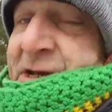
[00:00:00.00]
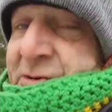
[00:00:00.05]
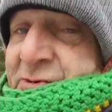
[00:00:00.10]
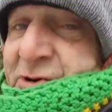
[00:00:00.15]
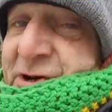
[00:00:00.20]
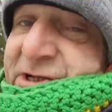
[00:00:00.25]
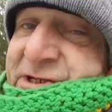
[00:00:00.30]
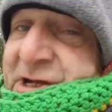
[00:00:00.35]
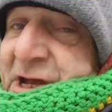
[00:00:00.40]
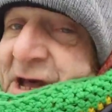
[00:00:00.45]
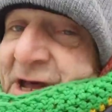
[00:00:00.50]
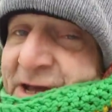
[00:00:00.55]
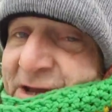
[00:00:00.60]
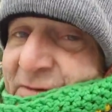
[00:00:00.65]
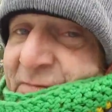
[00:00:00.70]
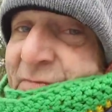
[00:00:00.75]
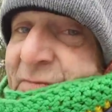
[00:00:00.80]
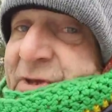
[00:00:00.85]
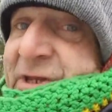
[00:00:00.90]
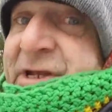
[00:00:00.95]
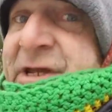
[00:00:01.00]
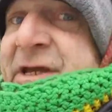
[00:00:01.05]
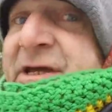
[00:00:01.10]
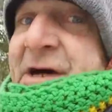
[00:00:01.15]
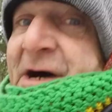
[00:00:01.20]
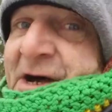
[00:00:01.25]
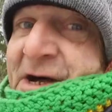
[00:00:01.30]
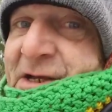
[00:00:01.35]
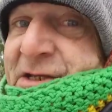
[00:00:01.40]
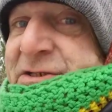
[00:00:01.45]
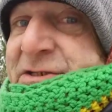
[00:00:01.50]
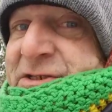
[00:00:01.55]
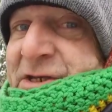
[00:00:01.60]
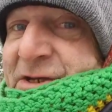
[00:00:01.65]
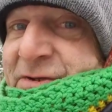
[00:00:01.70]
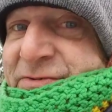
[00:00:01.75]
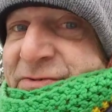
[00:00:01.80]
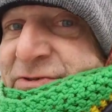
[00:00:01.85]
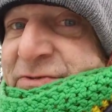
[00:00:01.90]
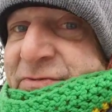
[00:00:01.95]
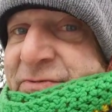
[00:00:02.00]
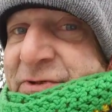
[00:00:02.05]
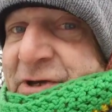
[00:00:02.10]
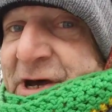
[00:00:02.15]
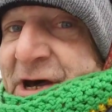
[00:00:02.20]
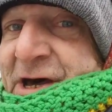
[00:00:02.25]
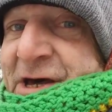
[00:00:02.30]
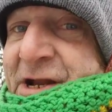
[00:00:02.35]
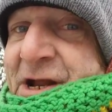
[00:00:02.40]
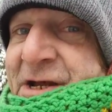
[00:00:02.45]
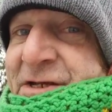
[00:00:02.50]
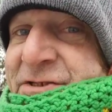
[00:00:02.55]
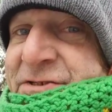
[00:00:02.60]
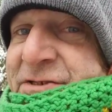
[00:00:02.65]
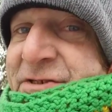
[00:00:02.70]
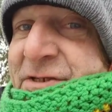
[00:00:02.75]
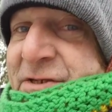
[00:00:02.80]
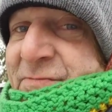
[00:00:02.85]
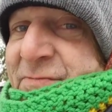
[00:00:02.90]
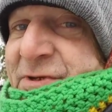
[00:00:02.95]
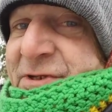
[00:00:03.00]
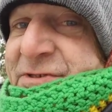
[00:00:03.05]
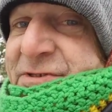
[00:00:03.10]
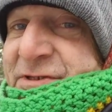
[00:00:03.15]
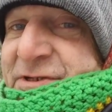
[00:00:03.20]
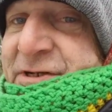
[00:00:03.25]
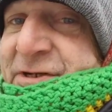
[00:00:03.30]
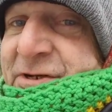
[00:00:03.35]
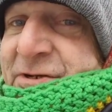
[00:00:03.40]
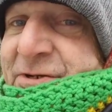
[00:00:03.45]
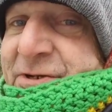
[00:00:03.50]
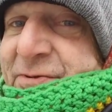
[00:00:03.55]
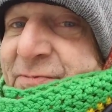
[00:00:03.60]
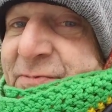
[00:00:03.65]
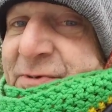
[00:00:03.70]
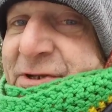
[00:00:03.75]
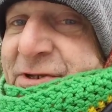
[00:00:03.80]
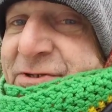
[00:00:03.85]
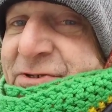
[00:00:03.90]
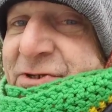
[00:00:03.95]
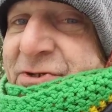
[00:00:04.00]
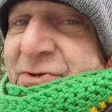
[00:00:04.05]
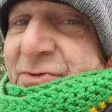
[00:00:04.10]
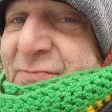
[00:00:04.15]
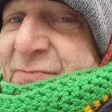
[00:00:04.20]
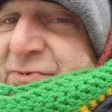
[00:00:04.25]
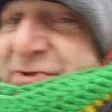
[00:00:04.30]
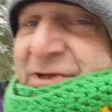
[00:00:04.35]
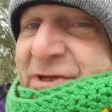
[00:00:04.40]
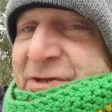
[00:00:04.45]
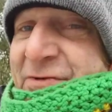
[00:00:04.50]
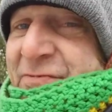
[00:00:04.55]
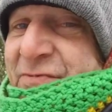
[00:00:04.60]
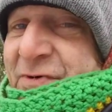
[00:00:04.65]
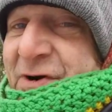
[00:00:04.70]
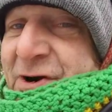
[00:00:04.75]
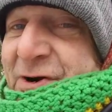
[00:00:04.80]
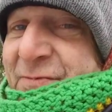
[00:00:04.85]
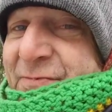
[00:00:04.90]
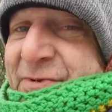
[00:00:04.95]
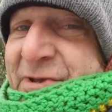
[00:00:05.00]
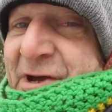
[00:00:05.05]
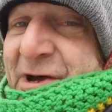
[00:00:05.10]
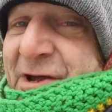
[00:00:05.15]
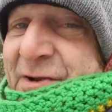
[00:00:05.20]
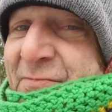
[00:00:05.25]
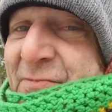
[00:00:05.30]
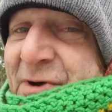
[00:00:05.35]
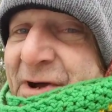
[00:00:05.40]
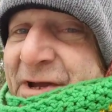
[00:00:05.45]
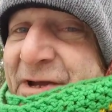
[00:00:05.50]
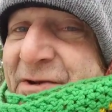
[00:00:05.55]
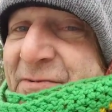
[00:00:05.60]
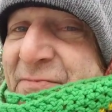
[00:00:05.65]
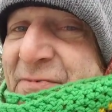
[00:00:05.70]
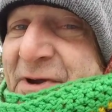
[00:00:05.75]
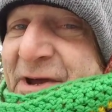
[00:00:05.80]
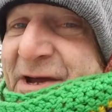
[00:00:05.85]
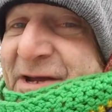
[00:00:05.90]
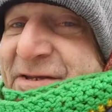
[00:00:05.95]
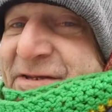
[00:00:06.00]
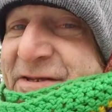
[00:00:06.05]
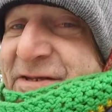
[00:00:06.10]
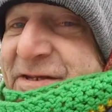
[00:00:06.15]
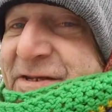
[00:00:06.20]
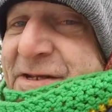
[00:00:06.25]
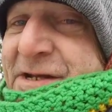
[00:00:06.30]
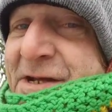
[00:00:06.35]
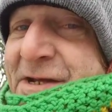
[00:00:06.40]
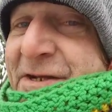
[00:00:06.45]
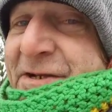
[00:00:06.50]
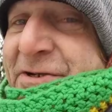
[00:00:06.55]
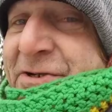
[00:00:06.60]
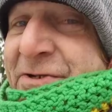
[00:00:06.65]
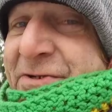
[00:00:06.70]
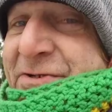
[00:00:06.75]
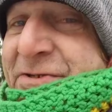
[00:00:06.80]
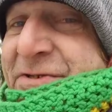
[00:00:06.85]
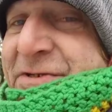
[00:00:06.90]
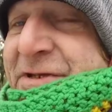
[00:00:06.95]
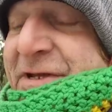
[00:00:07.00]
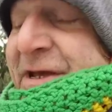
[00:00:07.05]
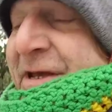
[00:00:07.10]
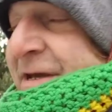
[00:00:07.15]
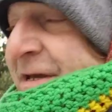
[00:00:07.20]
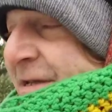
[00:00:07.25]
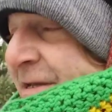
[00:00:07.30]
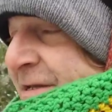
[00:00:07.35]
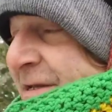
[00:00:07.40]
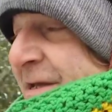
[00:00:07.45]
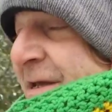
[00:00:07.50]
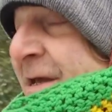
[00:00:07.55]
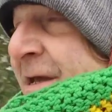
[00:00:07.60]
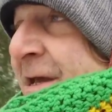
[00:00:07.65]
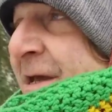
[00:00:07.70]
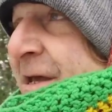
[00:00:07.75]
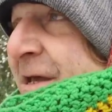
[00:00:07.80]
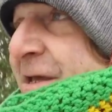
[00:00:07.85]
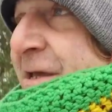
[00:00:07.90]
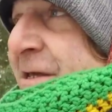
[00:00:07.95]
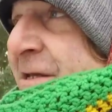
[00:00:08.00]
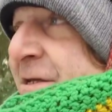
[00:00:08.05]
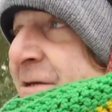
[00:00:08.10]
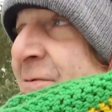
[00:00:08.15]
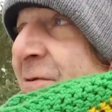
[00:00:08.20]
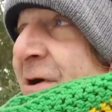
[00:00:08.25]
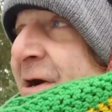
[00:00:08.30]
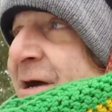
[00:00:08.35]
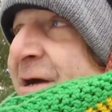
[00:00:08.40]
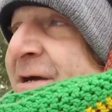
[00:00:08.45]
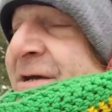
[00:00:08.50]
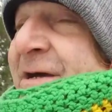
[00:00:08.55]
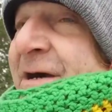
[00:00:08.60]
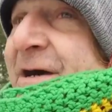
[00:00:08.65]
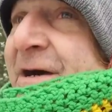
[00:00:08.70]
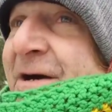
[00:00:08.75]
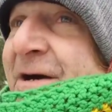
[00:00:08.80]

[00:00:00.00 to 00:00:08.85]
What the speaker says: which I have many concepts of God. I see him as an interdimensional being far beyond my capacity to understand. Anyway,